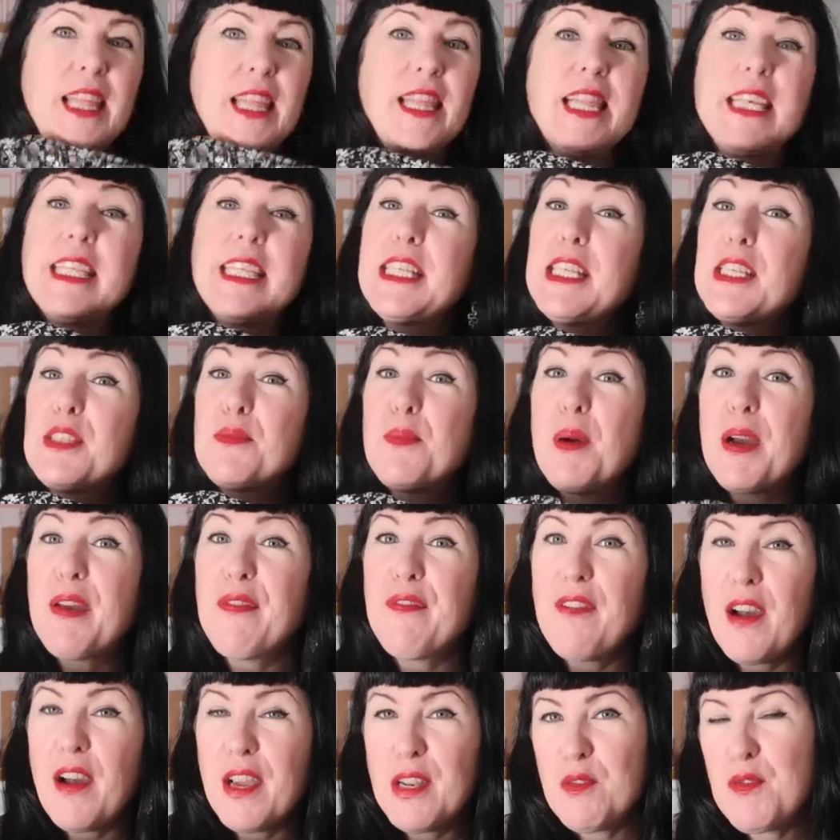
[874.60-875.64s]
And this is my
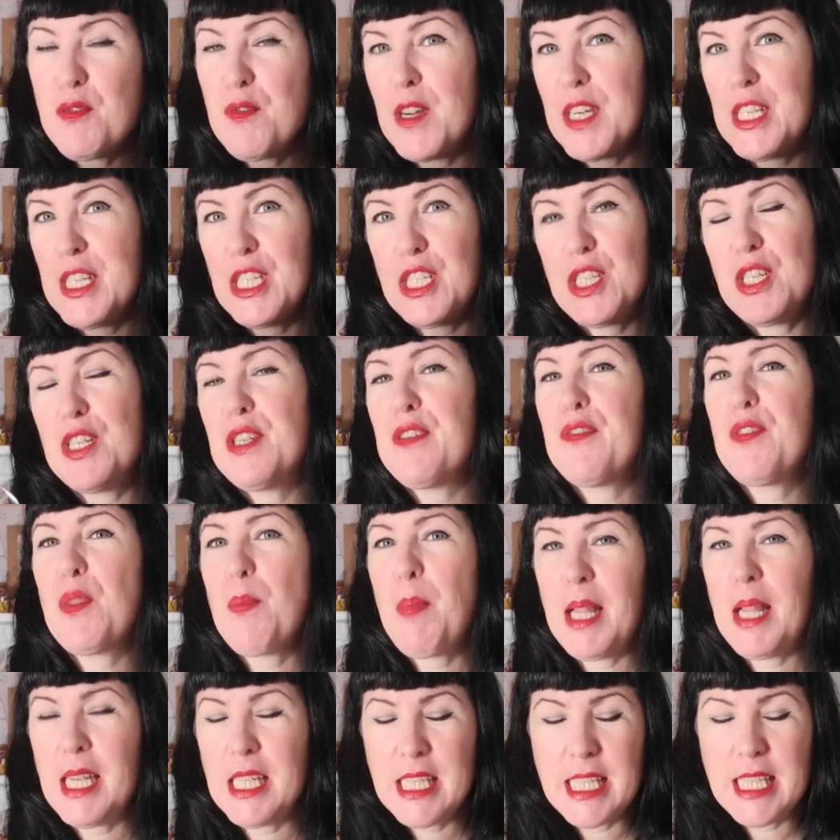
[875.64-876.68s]
final version of the
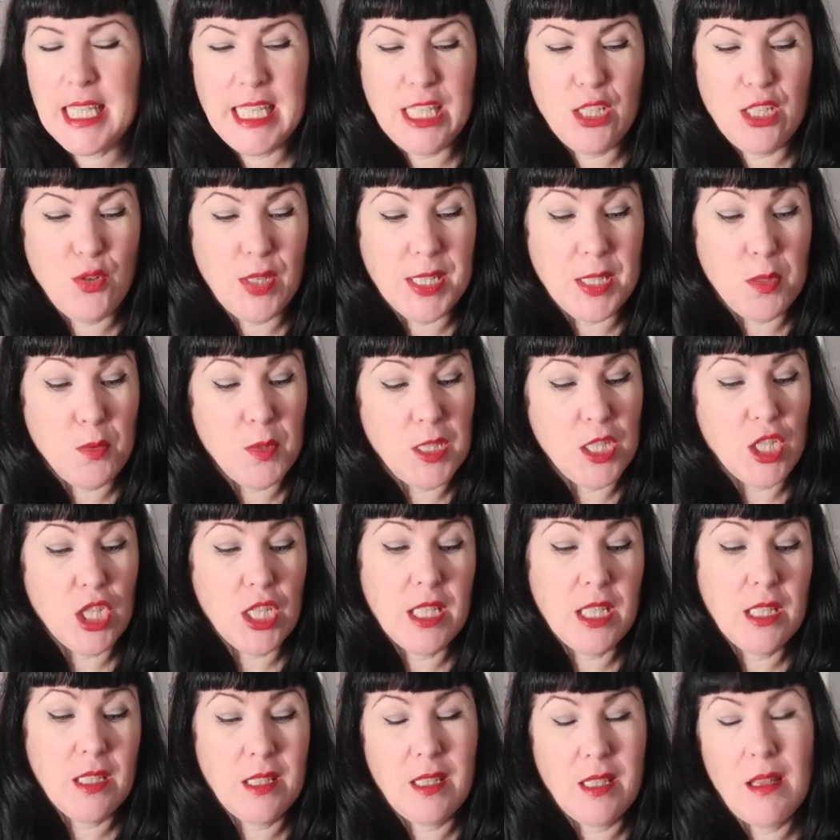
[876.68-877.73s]
Bella tea dress, which
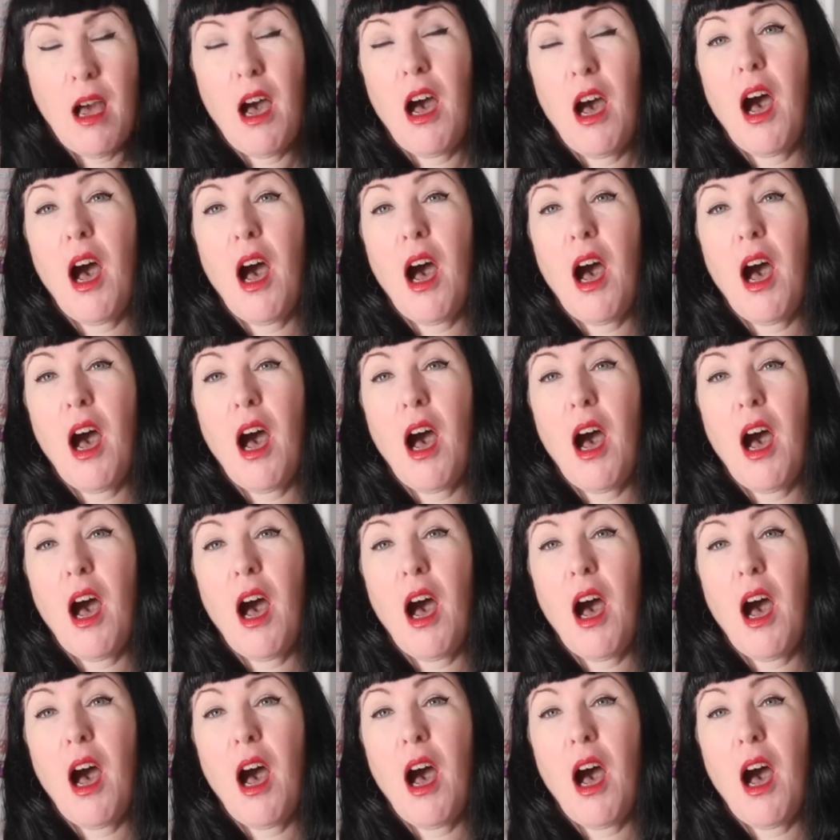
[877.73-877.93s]
is,